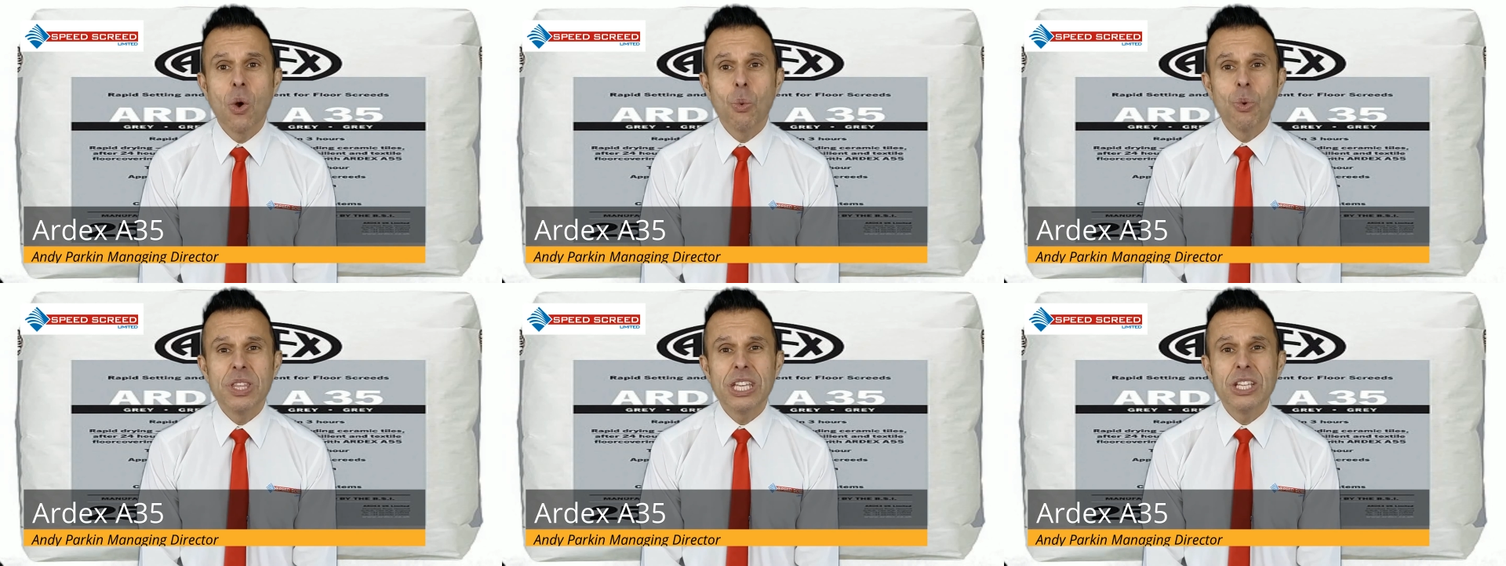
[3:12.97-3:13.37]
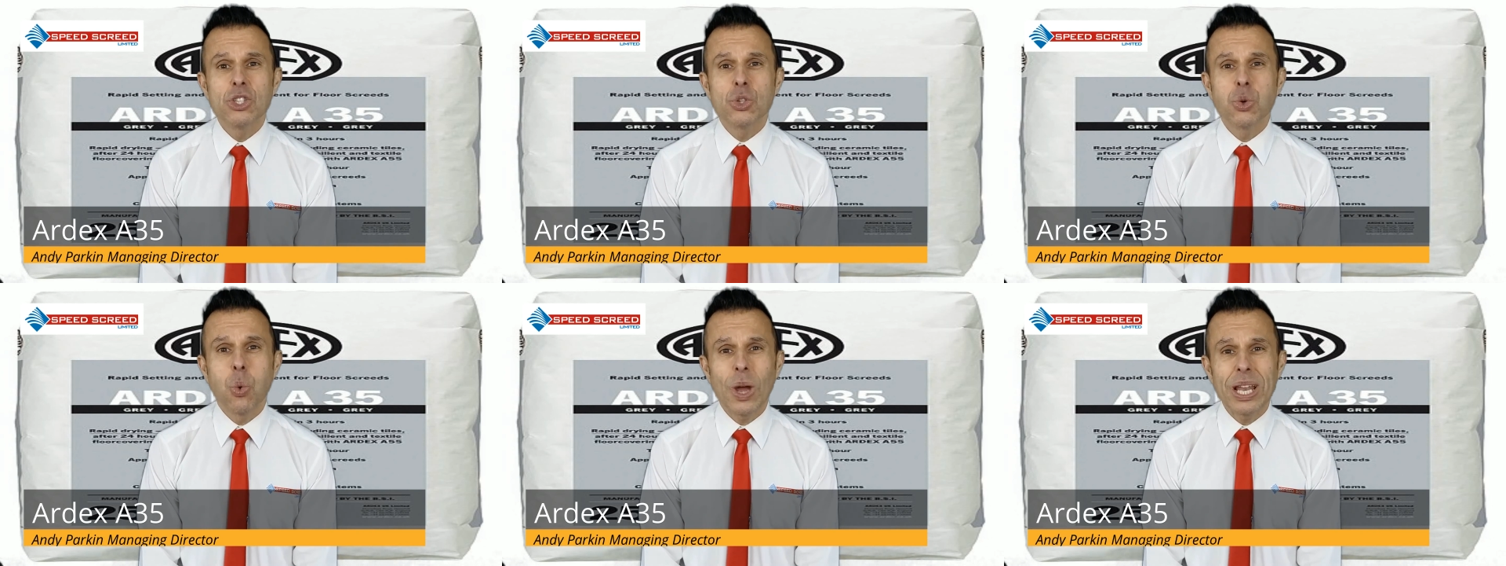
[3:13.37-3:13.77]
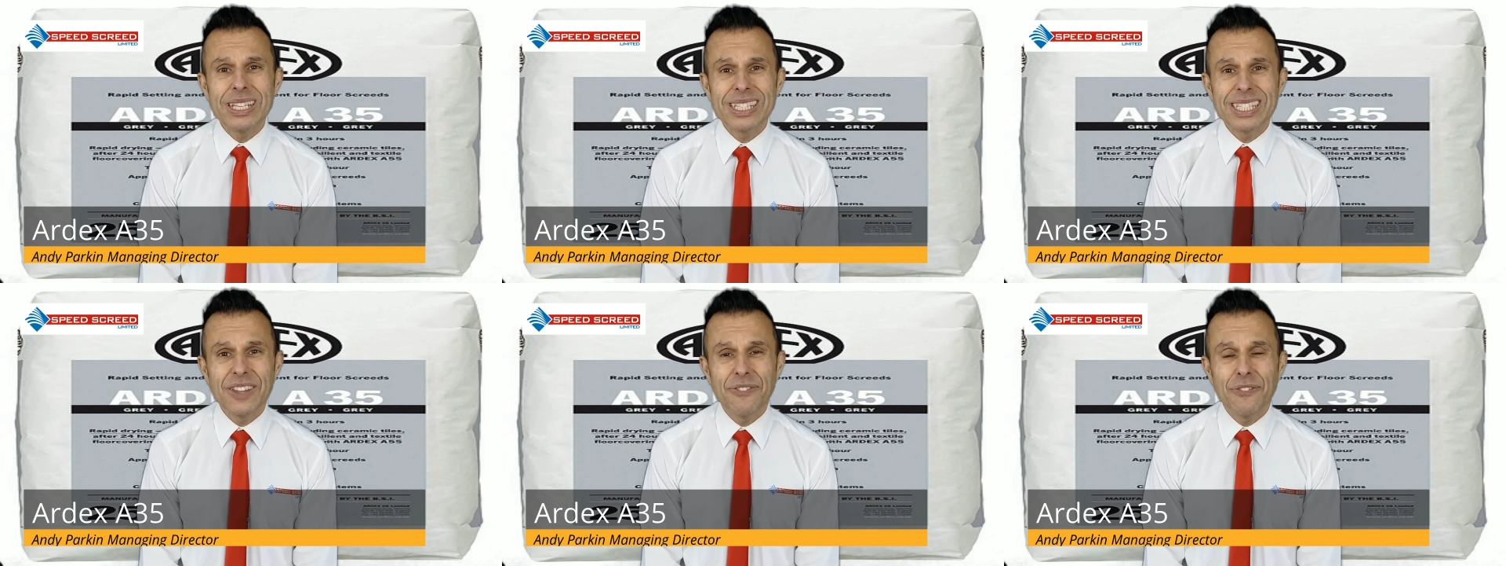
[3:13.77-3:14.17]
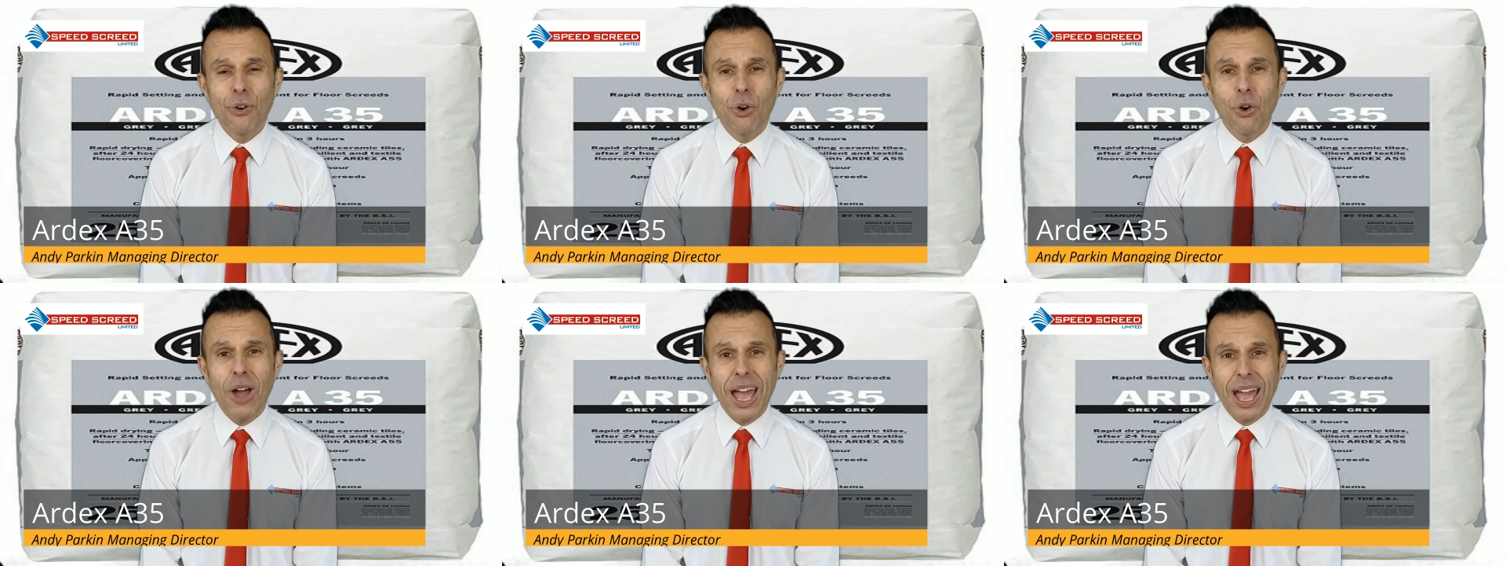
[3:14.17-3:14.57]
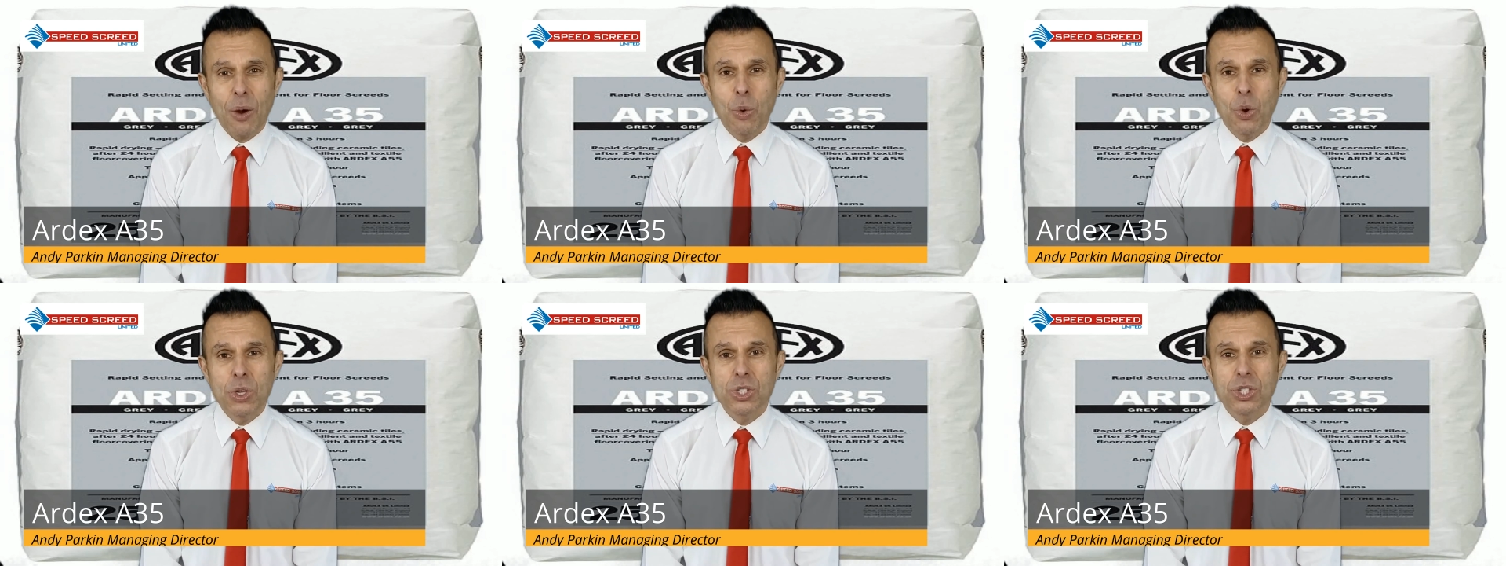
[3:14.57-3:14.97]
within 24
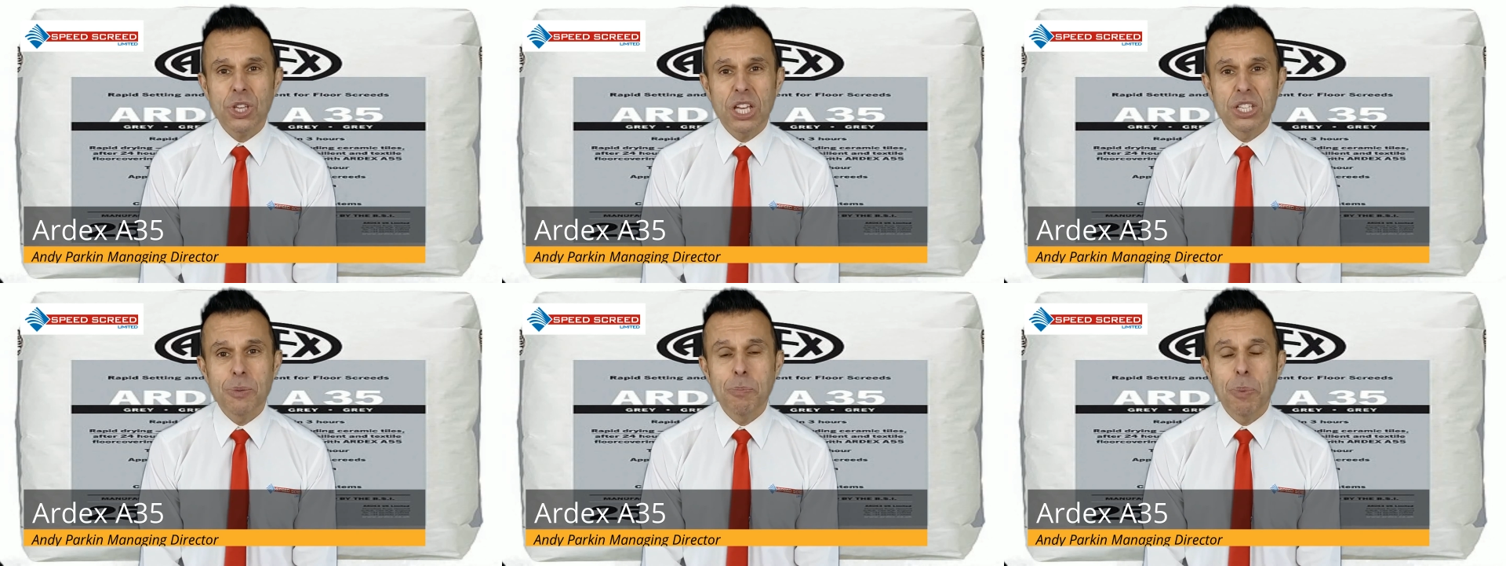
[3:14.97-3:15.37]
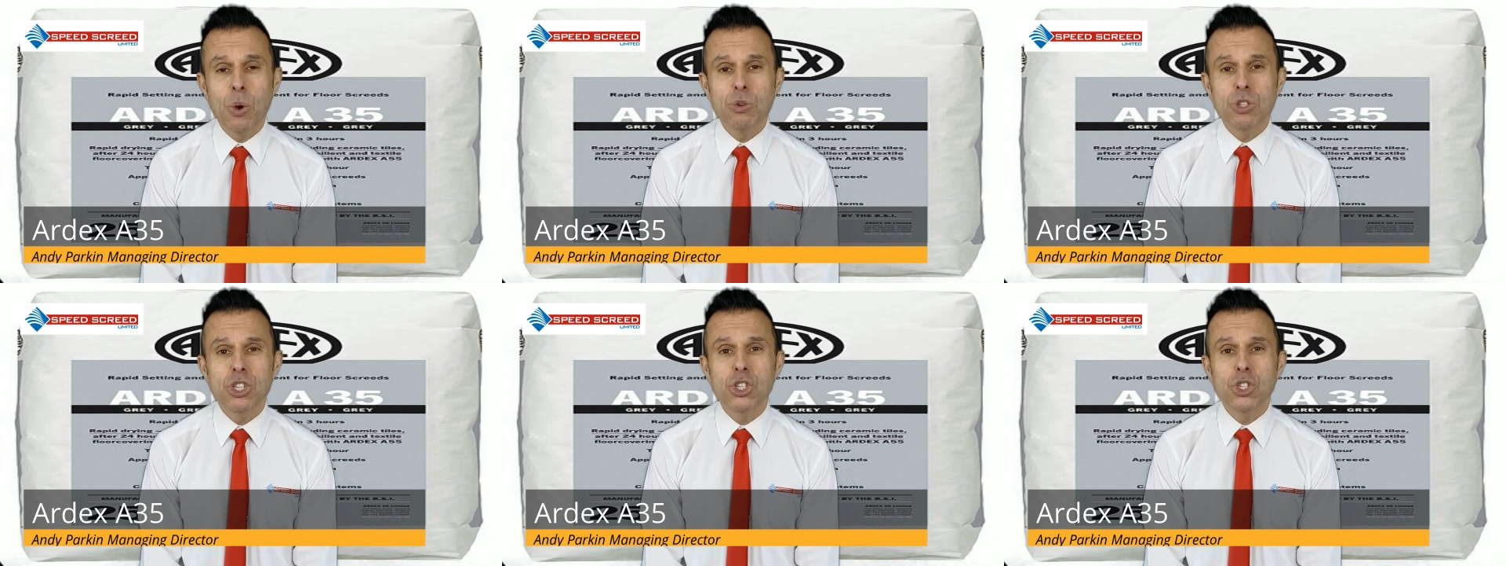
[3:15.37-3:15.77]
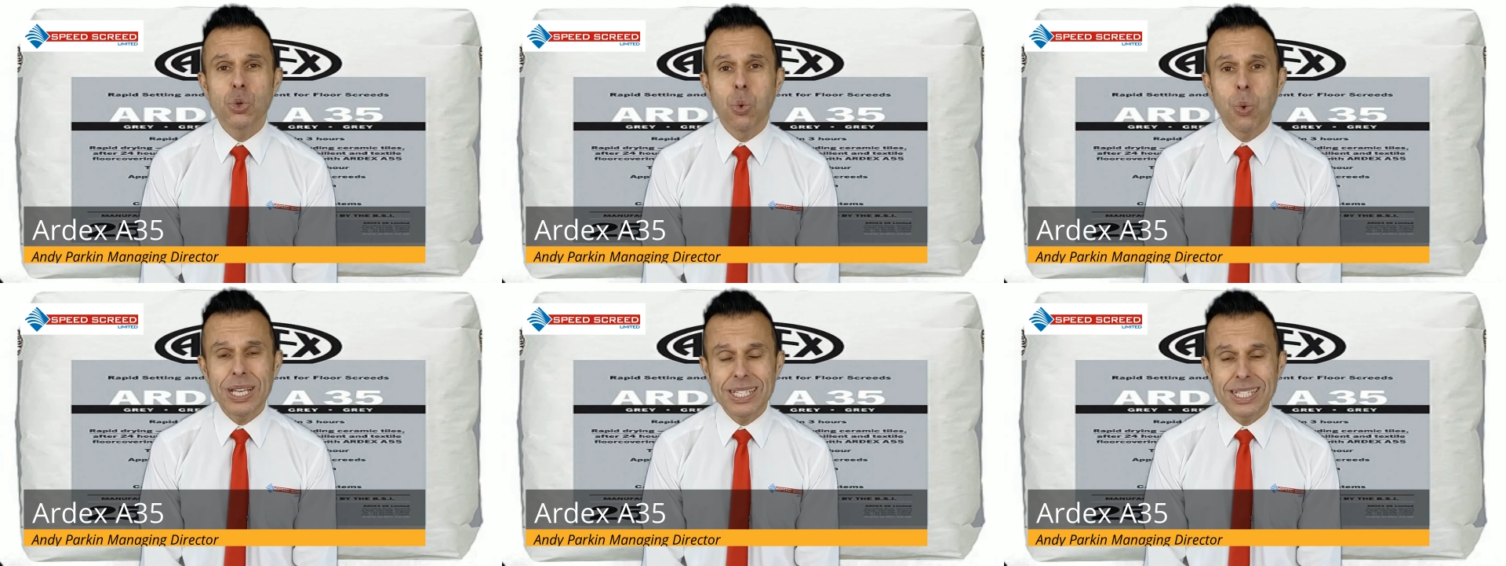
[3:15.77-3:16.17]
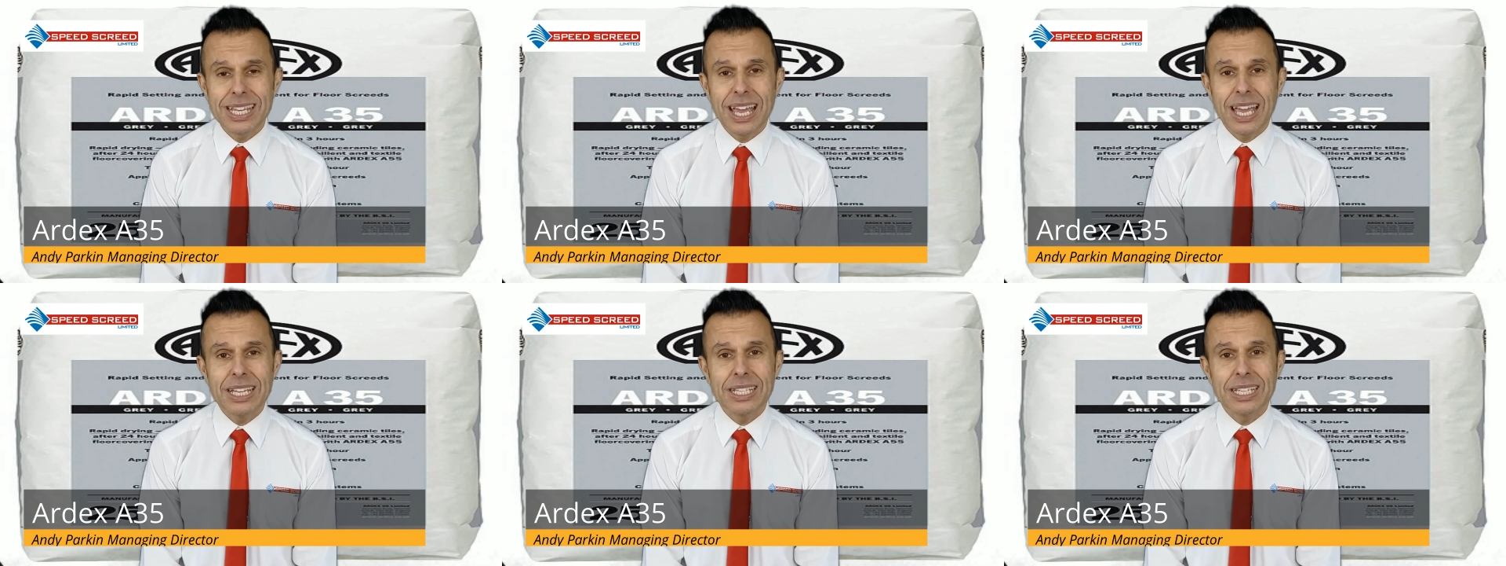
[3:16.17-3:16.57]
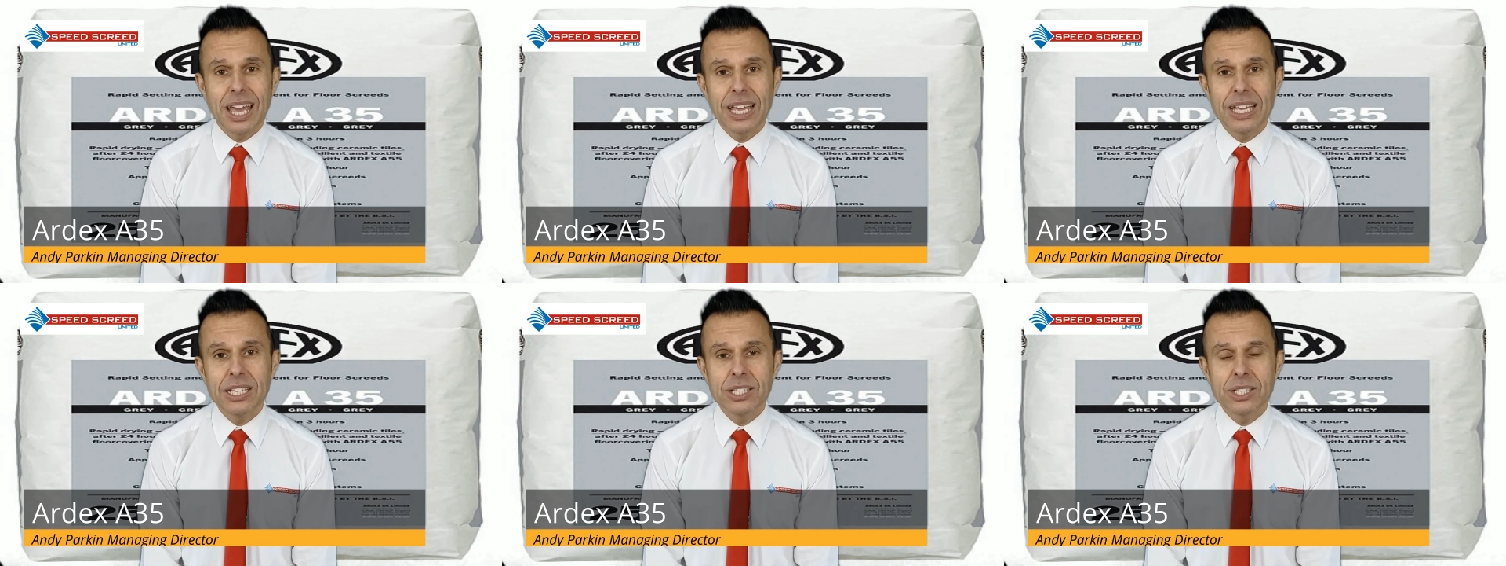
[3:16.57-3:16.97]
hours as opposed to 28
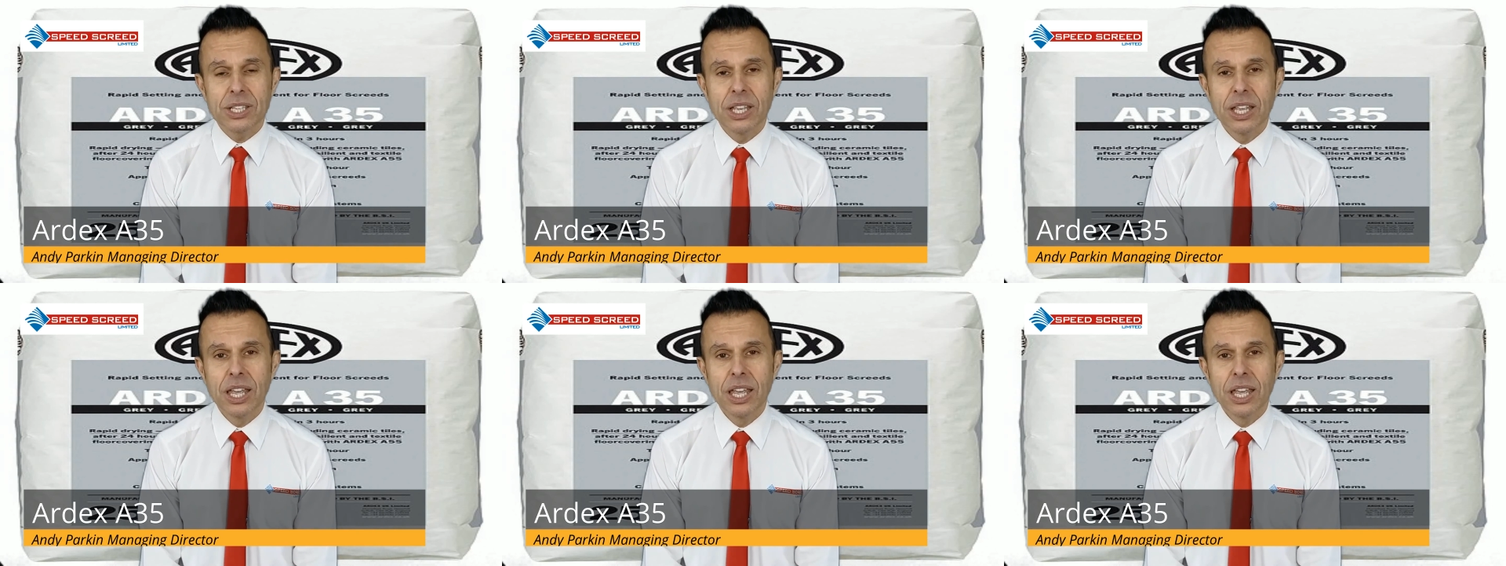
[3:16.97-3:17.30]
days